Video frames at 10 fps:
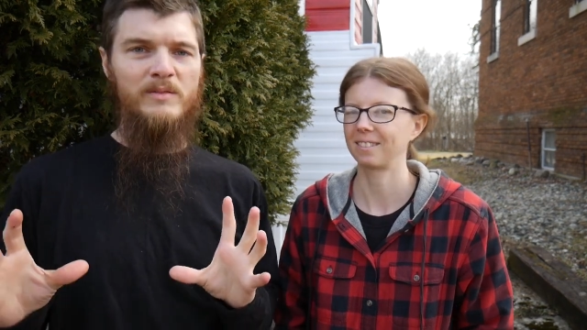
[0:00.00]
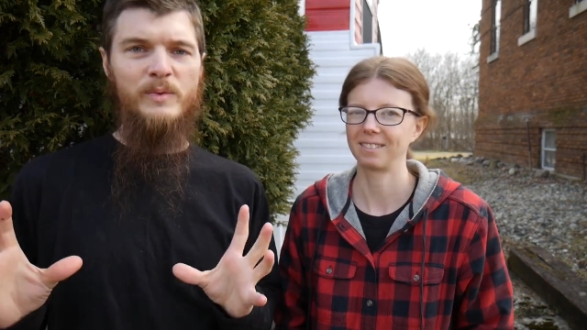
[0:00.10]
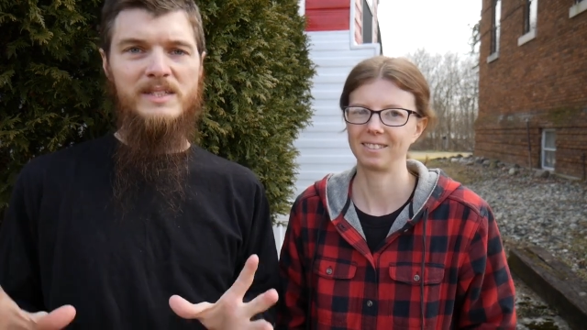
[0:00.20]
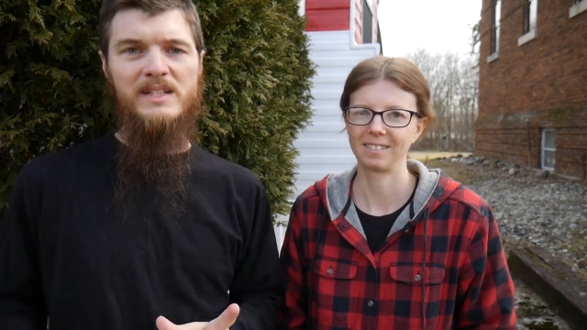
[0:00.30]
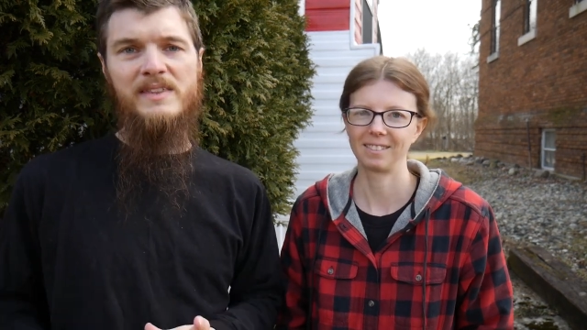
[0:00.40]

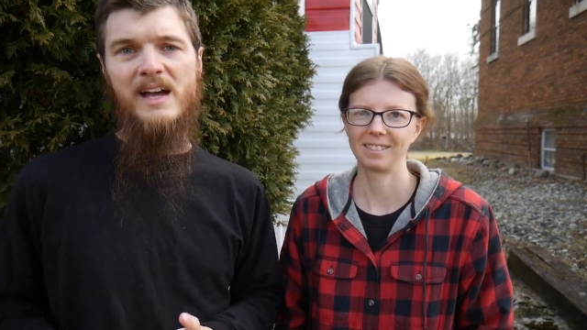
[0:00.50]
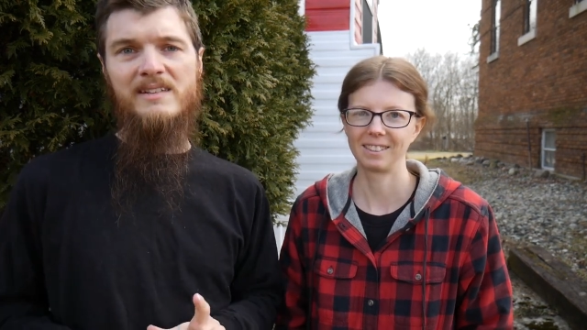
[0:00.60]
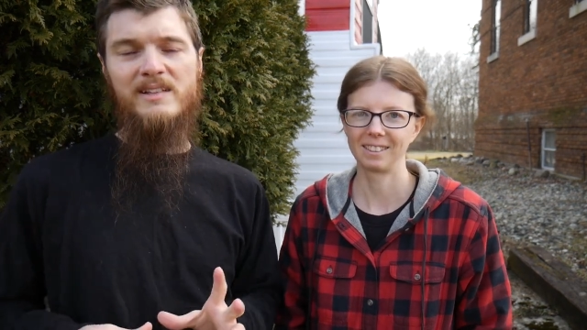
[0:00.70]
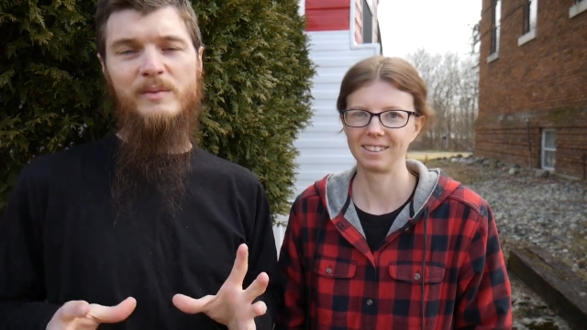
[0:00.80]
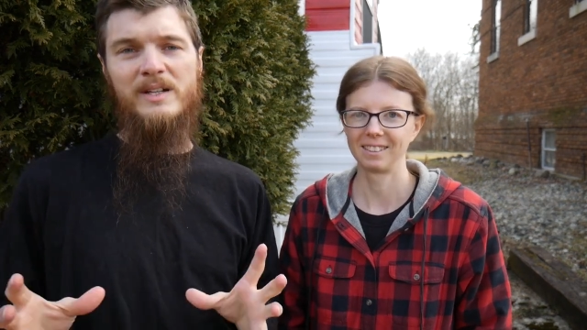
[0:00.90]
Speaker 1: We did
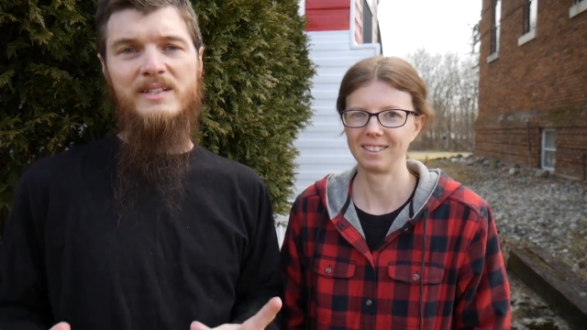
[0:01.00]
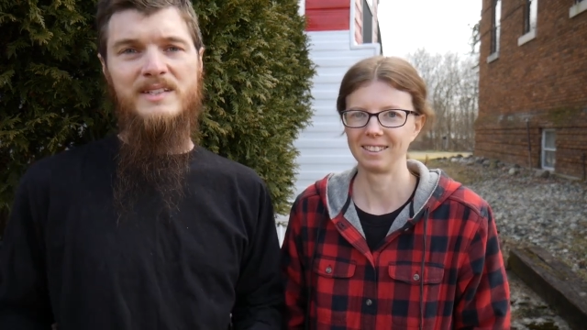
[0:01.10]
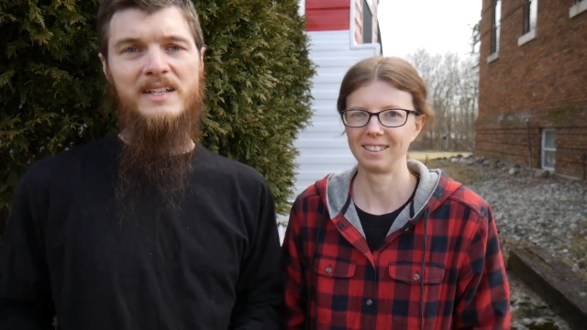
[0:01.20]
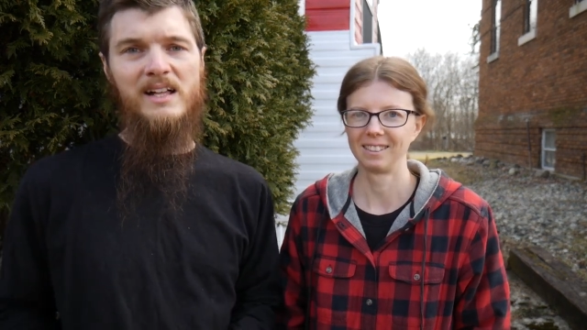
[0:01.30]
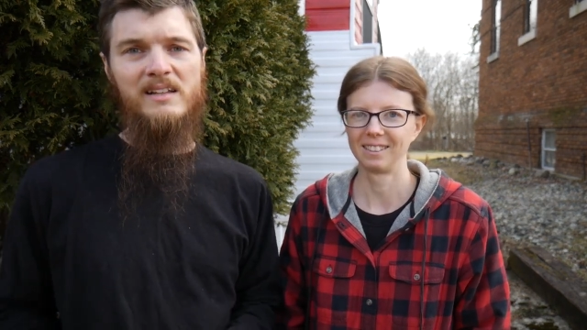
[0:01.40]
that so we could
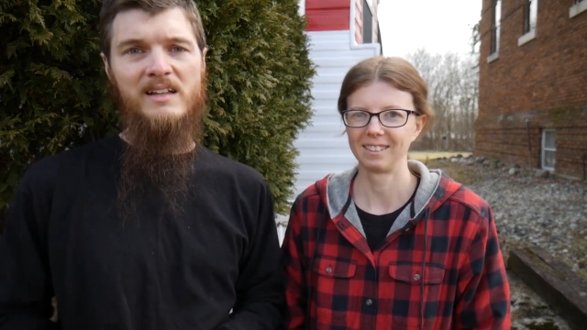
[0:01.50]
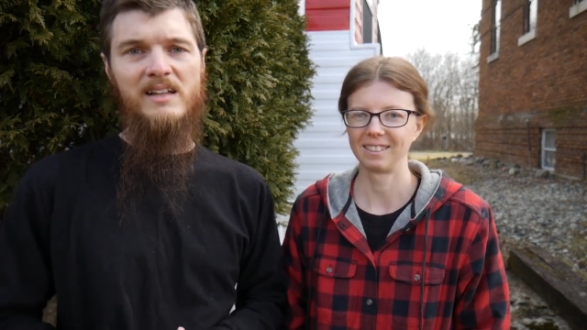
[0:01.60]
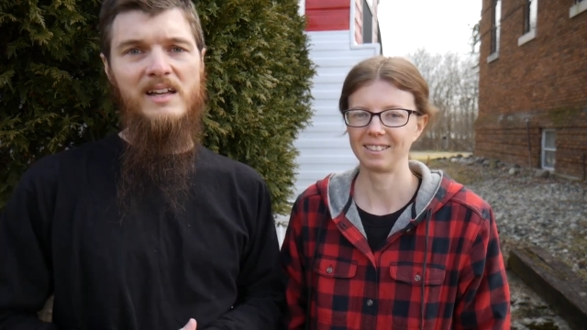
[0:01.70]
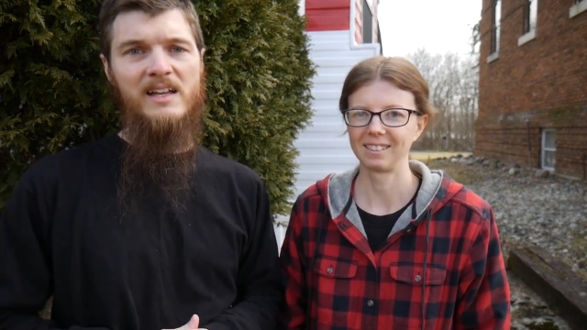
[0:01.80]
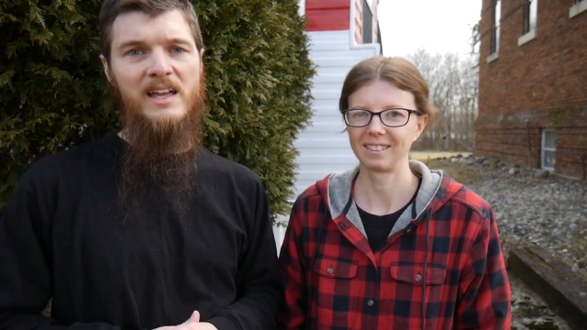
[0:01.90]
sell it
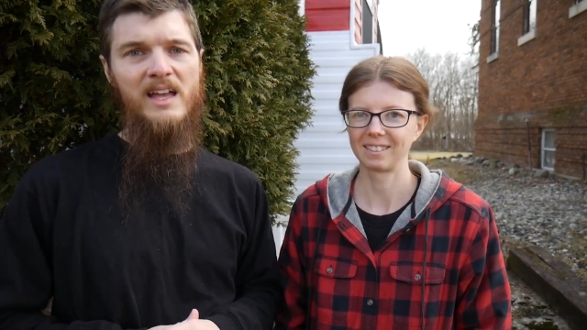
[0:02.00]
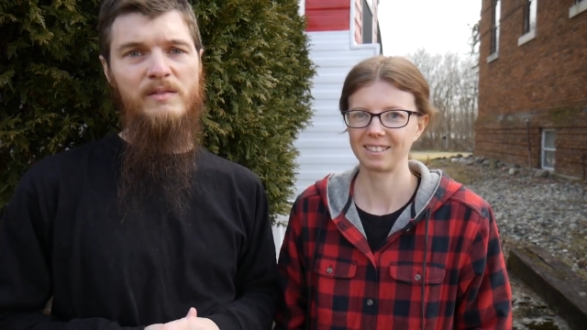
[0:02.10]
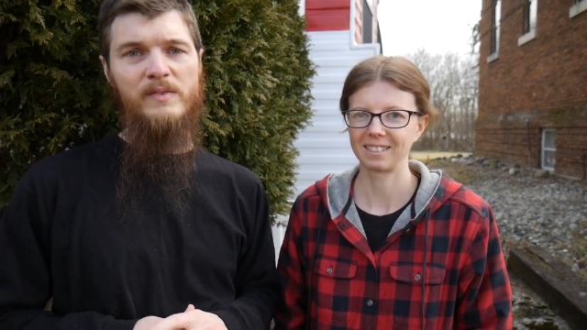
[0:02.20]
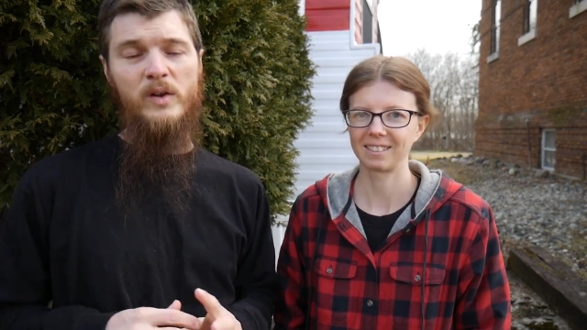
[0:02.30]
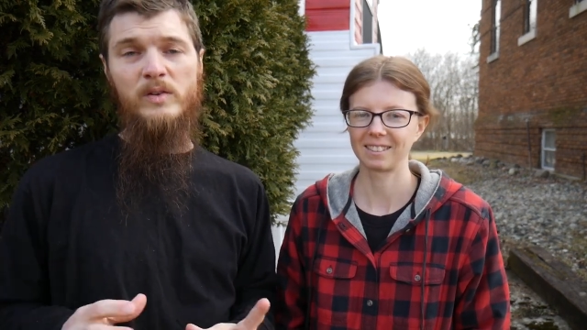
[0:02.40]

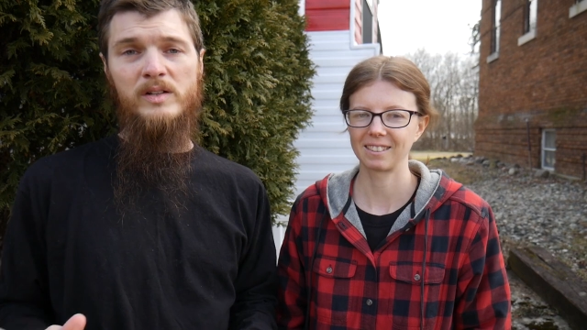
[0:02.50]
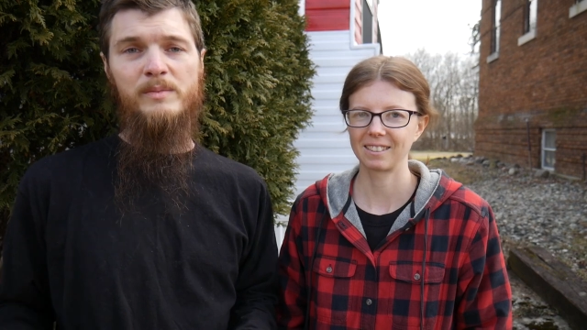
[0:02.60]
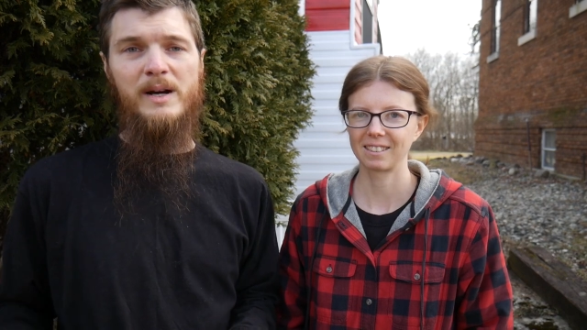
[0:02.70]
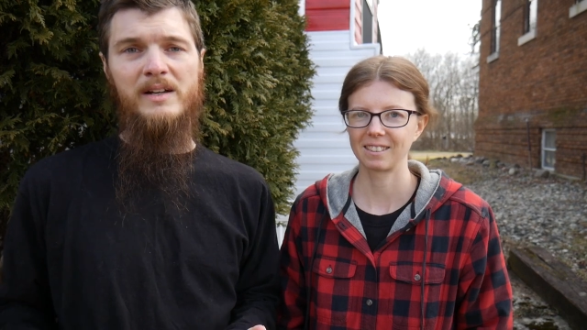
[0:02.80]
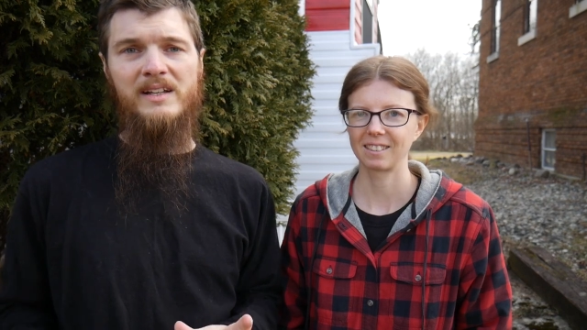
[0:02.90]
and feel good
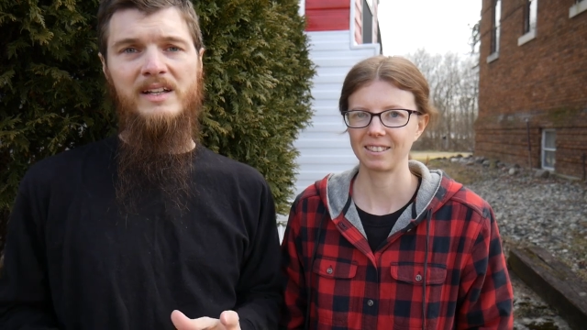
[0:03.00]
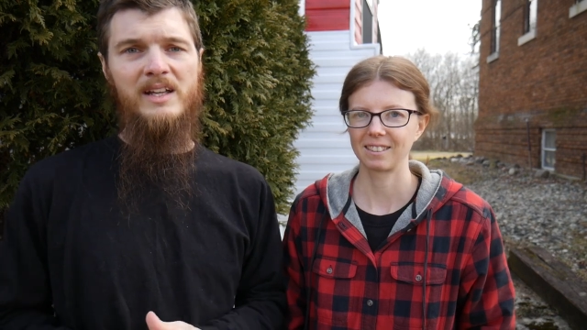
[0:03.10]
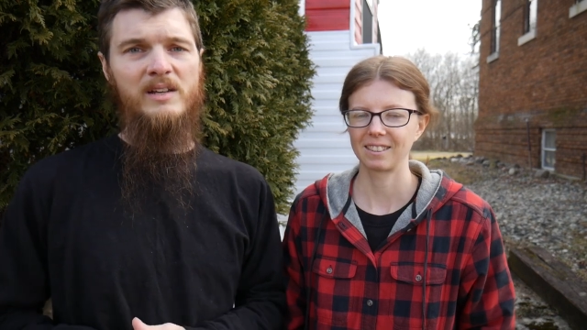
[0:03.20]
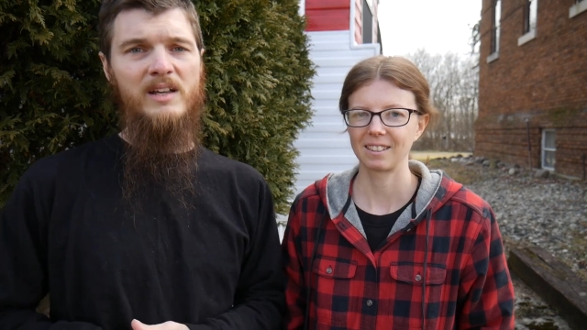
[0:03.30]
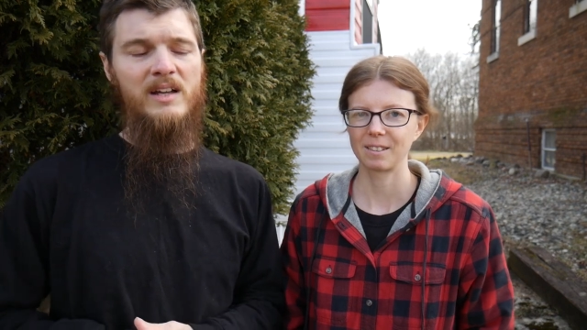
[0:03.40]
about it
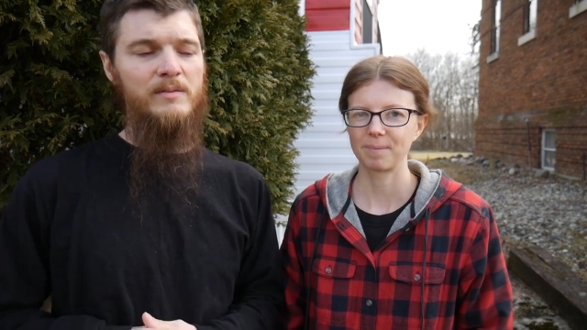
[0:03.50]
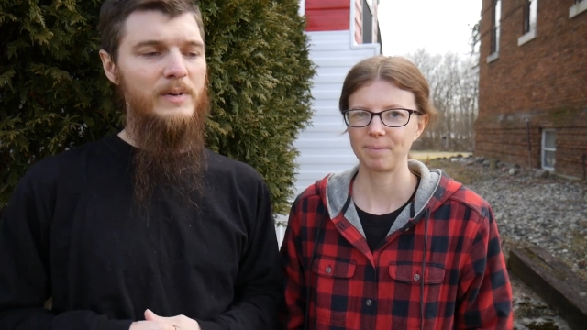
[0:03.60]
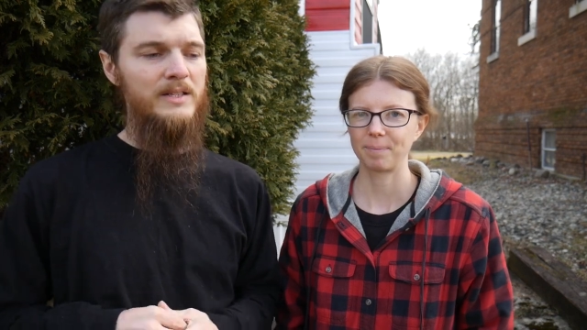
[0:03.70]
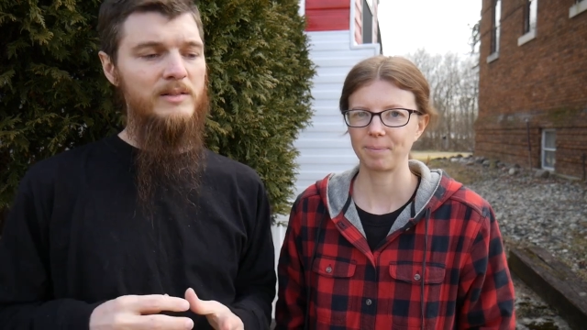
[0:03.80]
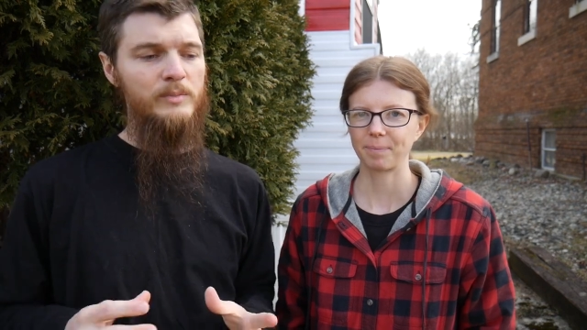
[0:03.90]
and
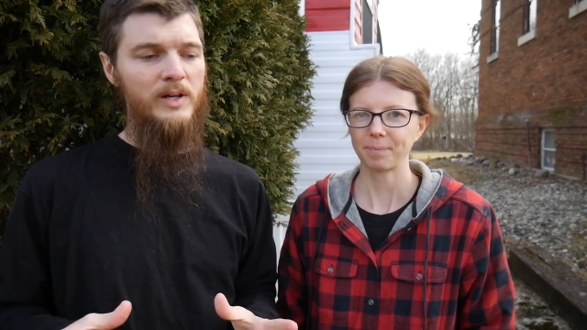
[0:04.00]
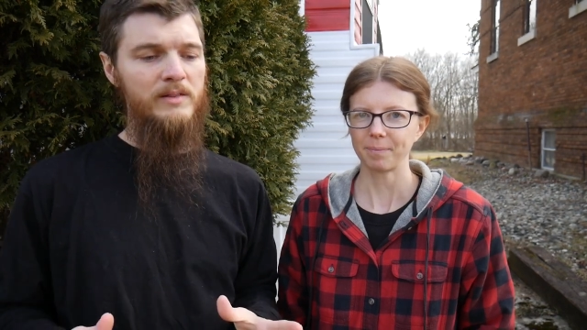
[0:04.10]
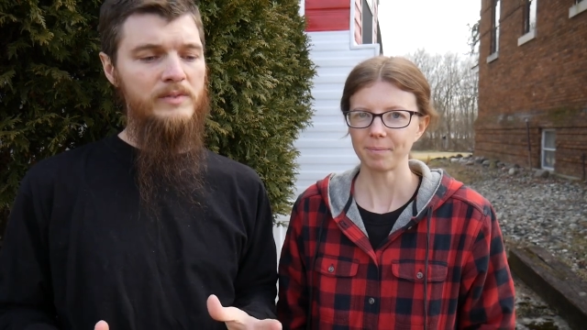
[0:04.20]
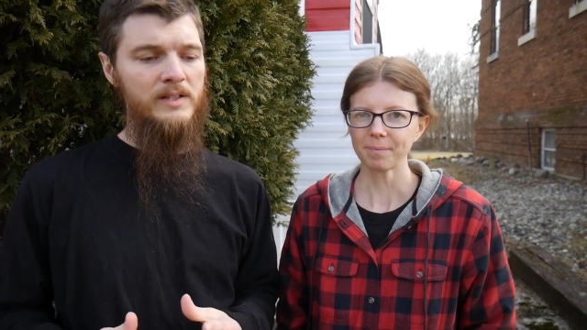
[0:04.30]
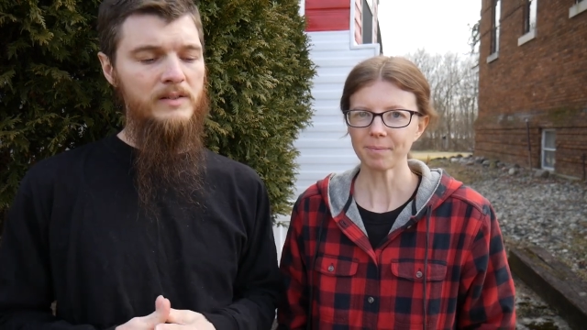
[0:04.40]
make some
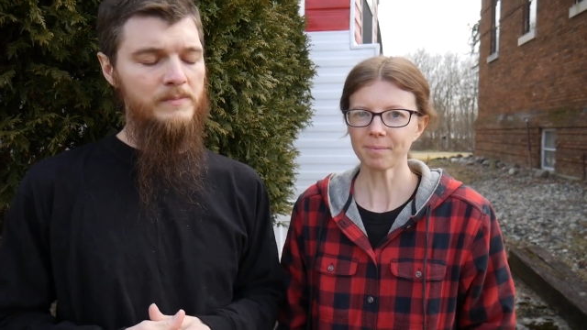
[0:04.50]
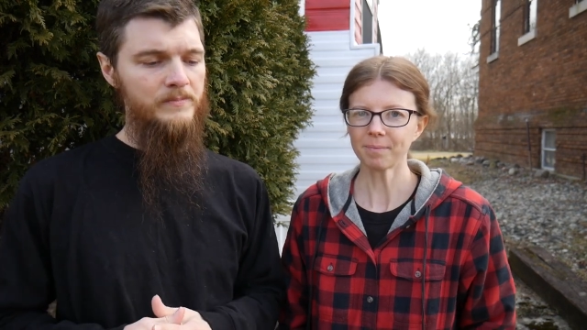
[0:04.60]
profit.